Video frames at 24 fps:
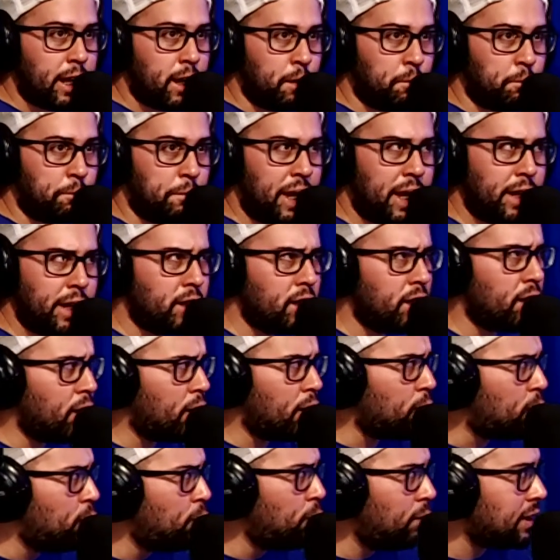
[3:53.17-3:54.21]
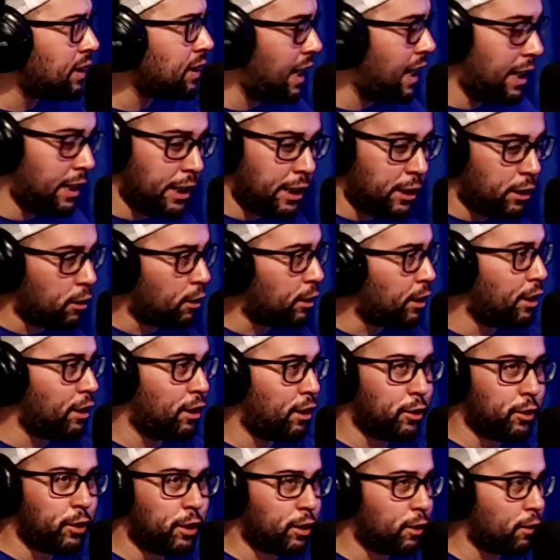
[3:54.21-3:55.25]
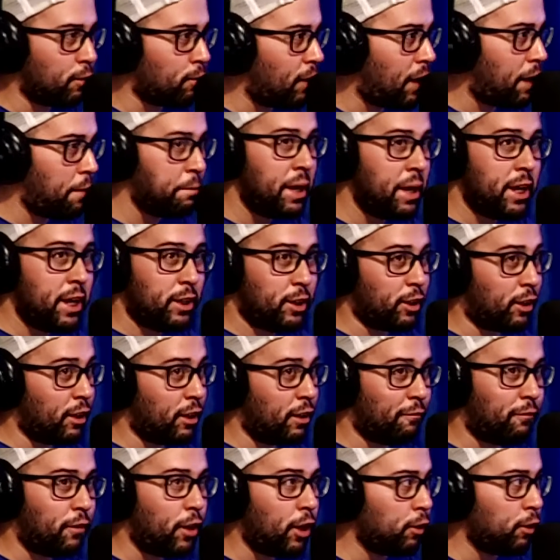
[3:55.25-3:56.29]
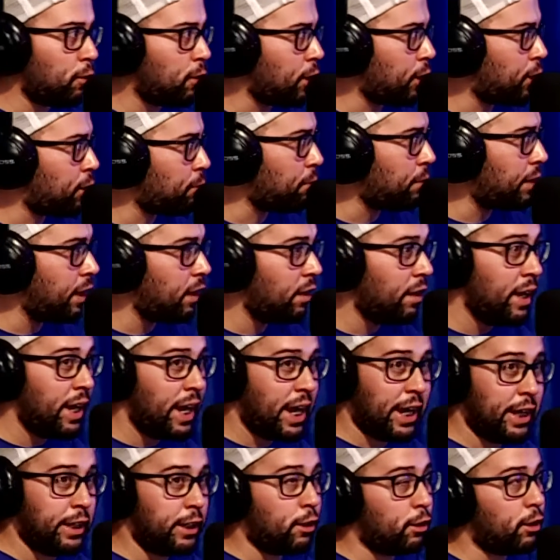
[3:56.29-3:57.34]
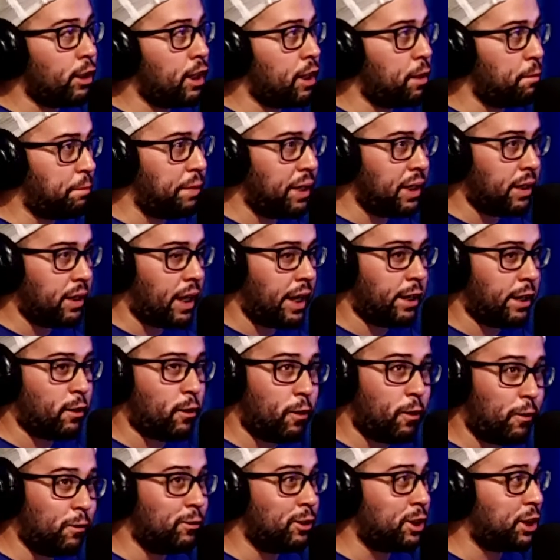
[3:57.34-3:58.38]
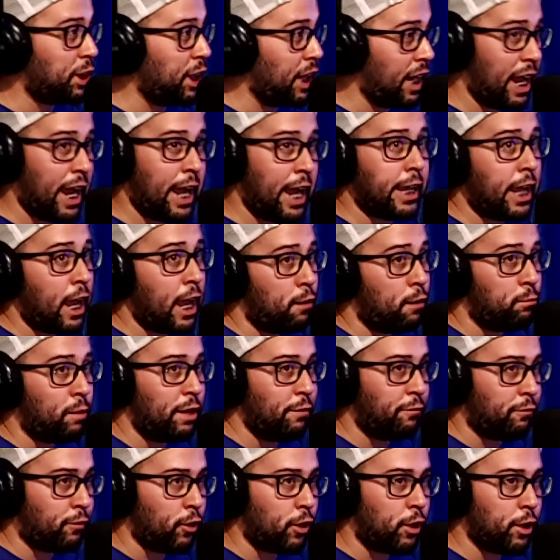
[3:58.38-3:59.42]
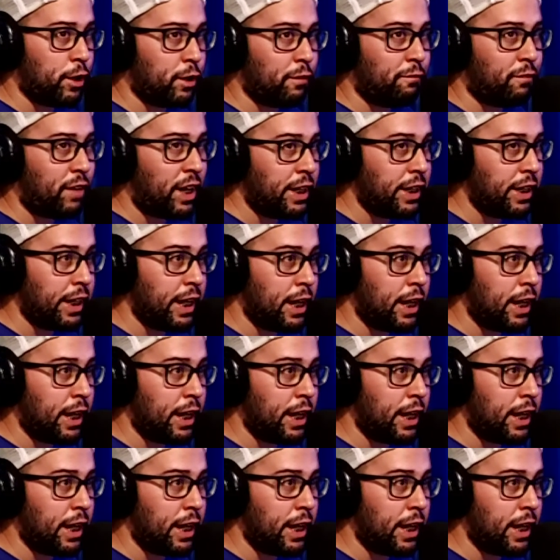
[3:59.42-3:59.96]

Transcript: Amanda? Who was it?" And then they're gonna right. look her up. They're gonna follow her career, and they're gonna be like, "Oh shit, I can't wait for her to fight again."